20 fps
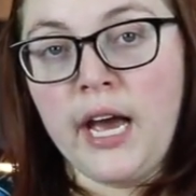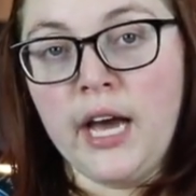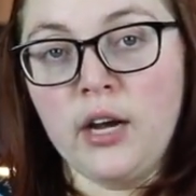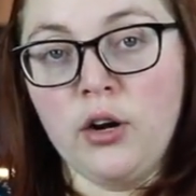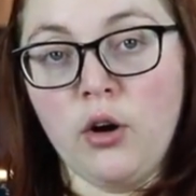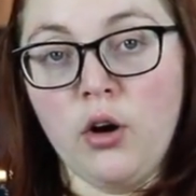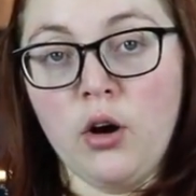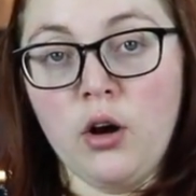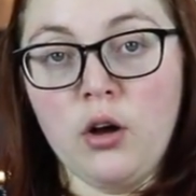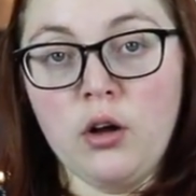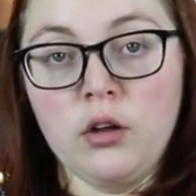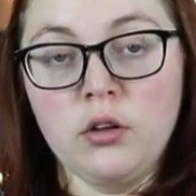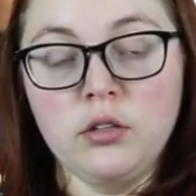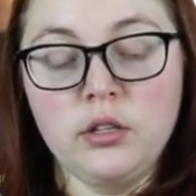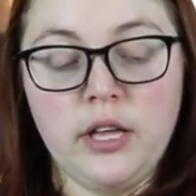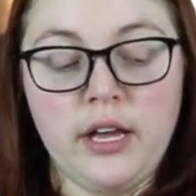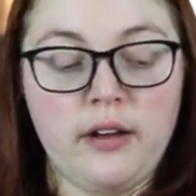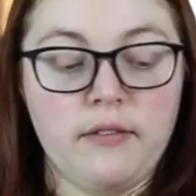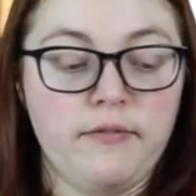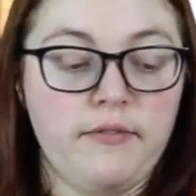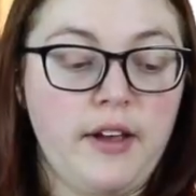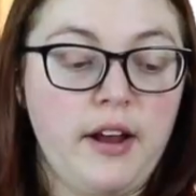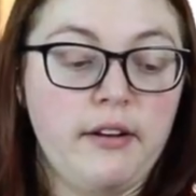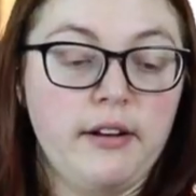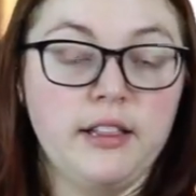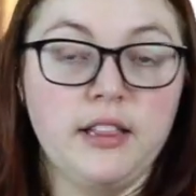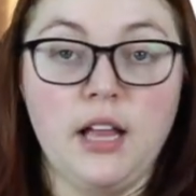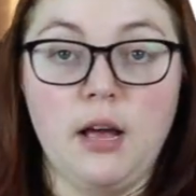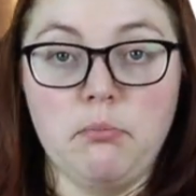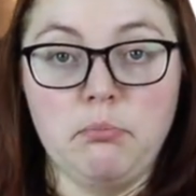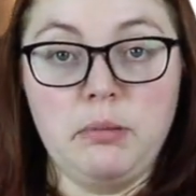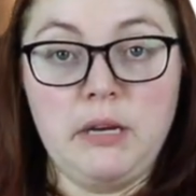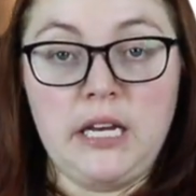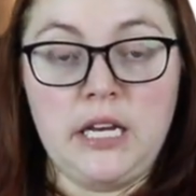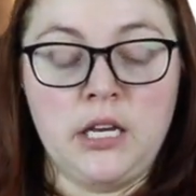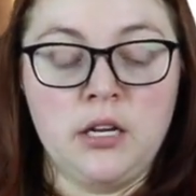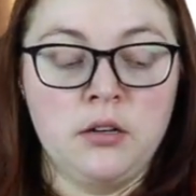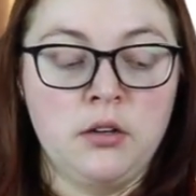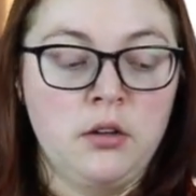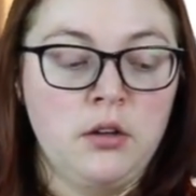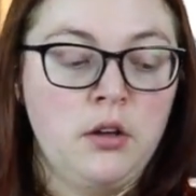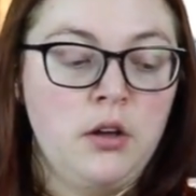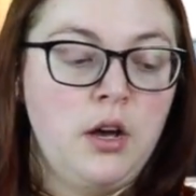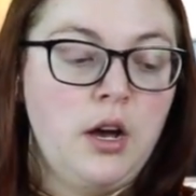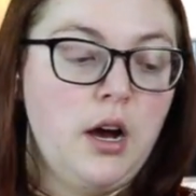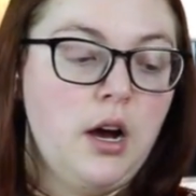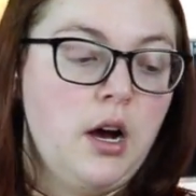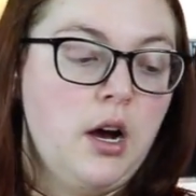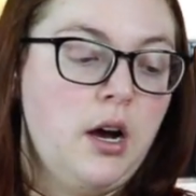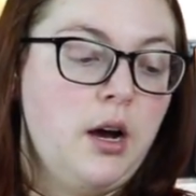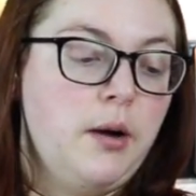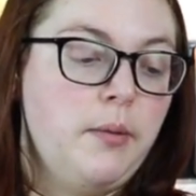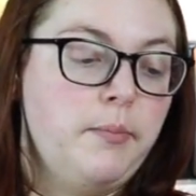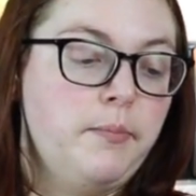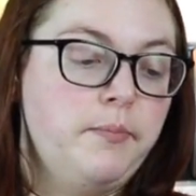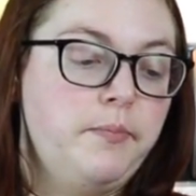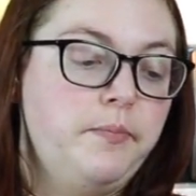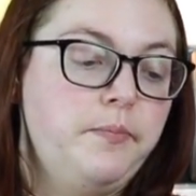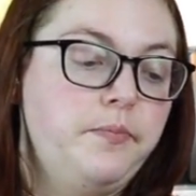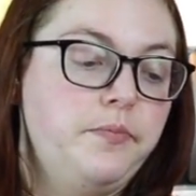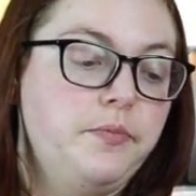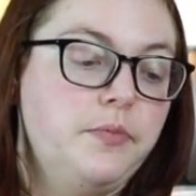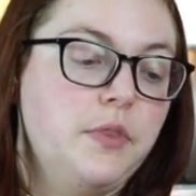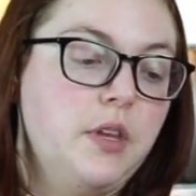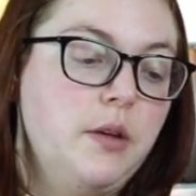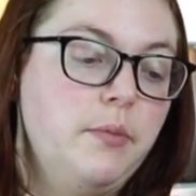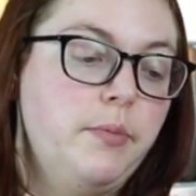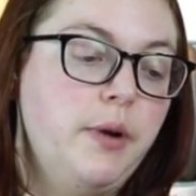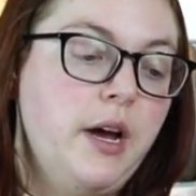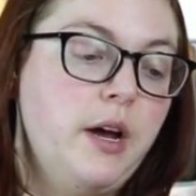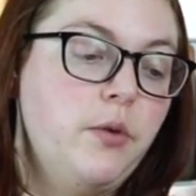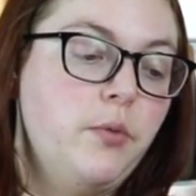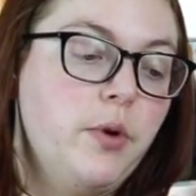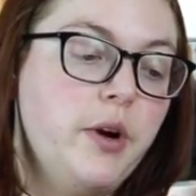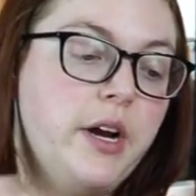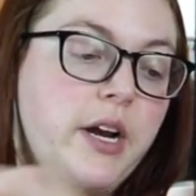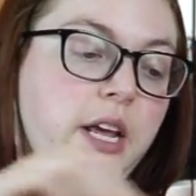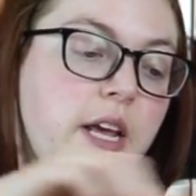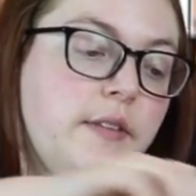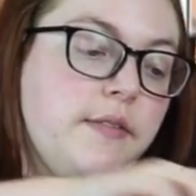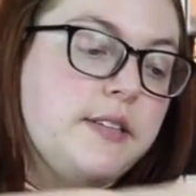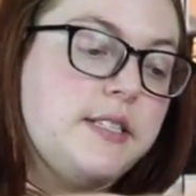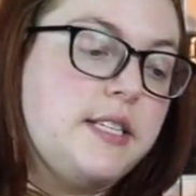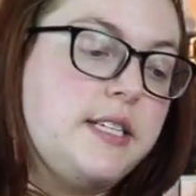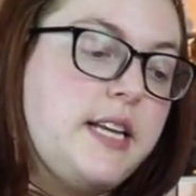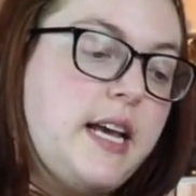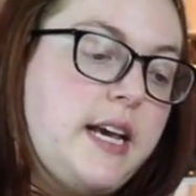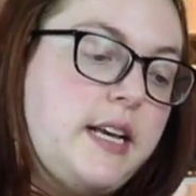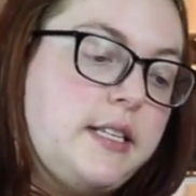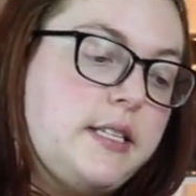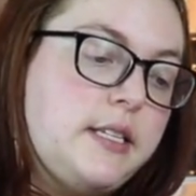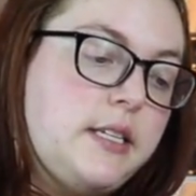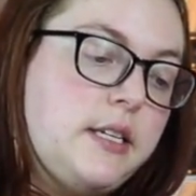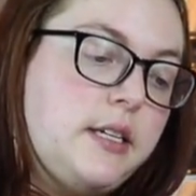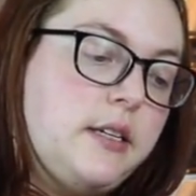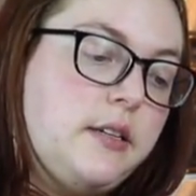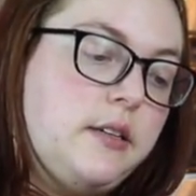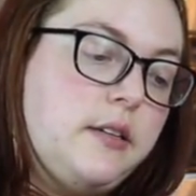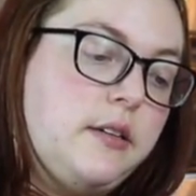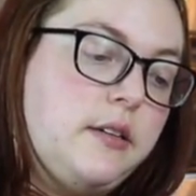at all. They are very lumpy. But we're gonna give this a taste.